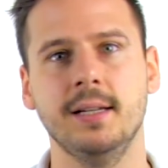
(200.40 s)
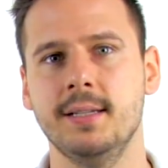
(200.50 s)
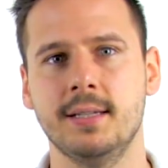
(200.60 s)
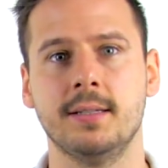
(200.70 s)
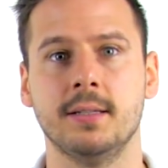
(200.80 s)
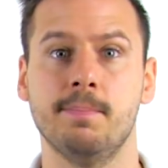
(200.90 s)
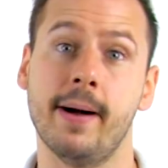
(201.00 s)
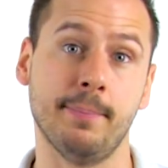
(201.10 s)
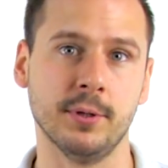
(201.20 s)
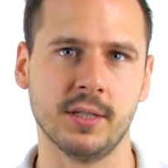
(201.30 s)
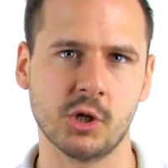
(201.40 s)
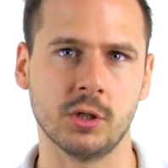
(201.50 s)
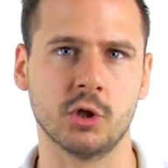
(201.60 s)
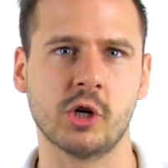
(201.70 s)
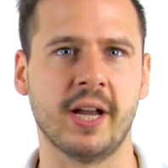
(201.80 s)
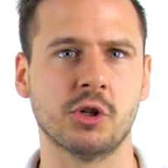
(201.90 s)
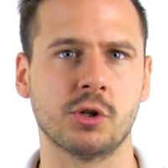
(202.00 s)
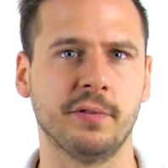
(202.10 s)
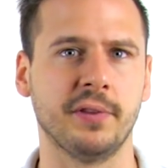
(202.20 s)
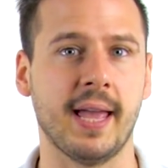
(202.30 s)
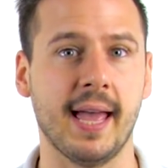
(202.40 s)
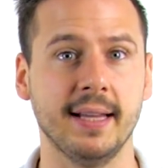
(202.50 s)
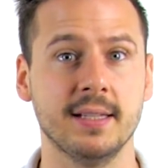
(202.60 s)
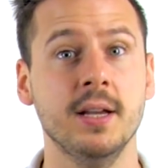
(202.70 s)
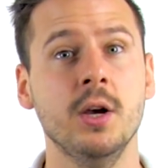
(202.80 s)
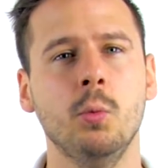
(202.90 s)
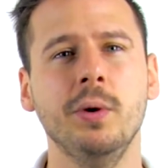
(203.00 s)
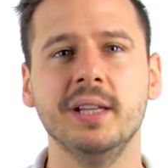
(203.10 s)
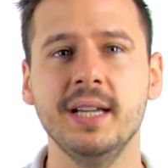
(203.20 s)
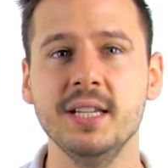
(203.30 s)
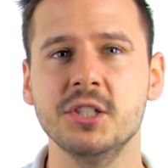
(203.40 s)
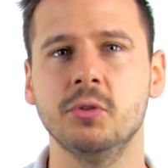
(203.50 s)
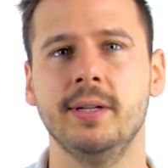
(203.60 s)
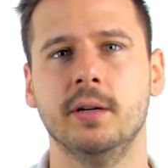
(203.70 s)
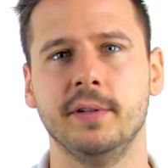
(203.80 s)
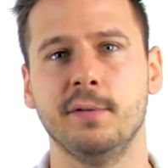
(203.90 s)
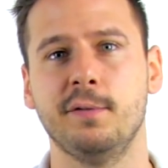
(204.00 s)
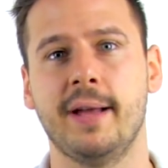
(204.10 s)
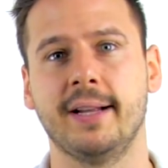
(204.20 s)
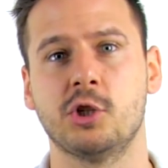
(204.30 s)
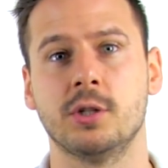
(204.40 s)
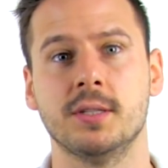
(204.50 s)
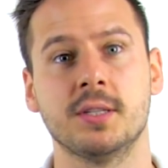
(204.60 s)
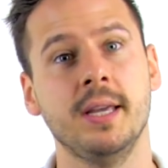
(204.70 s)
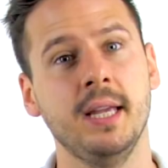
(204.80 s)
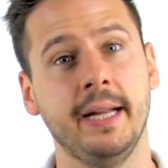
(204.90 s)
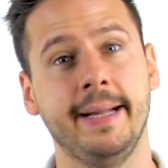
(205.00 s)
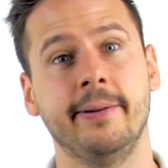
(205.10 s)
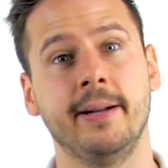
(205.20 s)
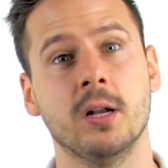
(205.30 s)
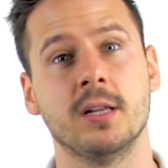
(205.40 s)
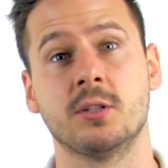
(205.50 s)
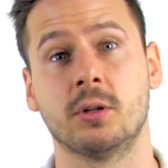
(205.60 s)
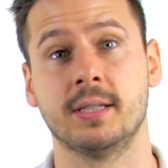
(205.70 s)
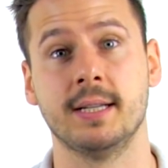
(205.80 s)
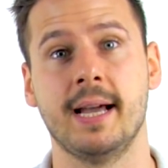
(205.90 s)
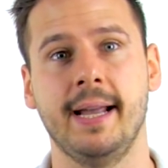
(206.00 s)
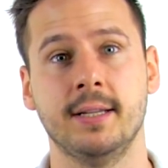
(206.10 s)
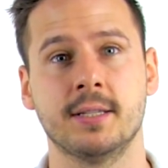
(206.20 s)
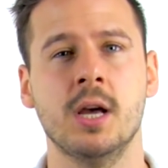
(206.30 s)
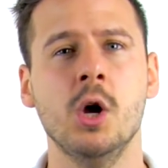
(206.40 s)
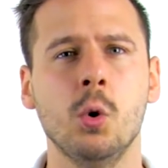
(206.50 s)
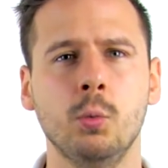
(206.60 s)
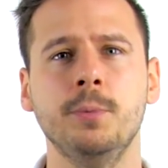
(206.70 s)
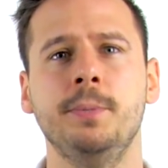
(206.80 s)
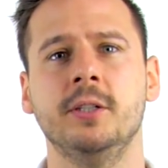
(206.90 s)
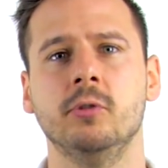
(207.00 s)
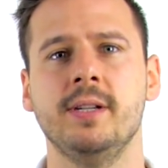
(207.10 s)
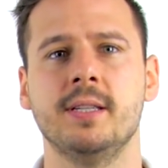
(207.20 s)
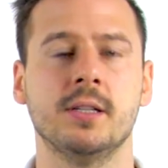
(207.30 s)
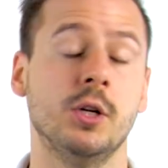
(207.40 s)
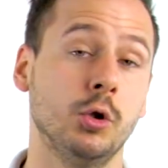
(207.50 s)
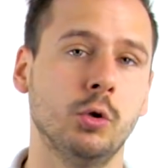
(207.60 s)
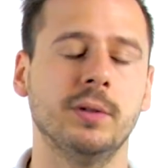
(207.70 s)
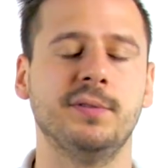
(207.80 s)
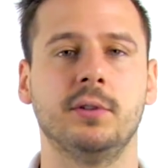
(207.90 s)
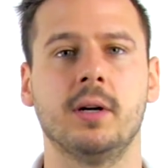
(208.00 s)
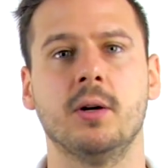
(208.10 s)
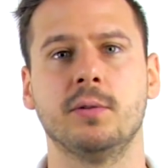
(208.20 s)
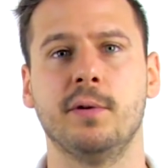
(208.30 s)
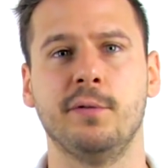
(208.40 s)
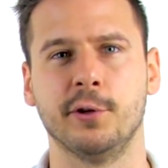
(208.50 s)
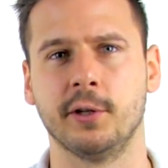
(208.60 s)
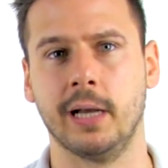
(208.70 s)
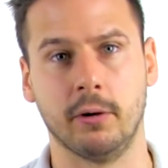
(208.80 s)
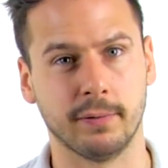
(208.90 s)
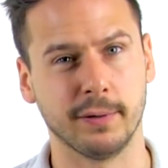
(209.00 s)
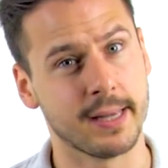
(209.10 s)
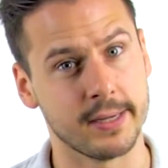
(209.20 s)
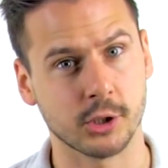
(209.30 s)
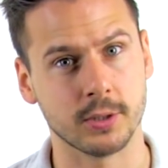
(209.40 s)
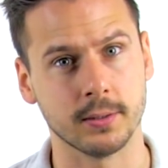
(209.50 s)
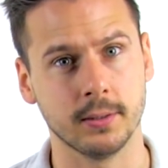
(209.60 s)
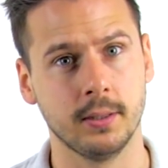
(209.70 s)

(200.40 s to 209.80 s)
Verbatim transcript: elicited by positional changes of the head with a history of infections, hearing loss or tinnitus would be a reason to refer out for further clarification.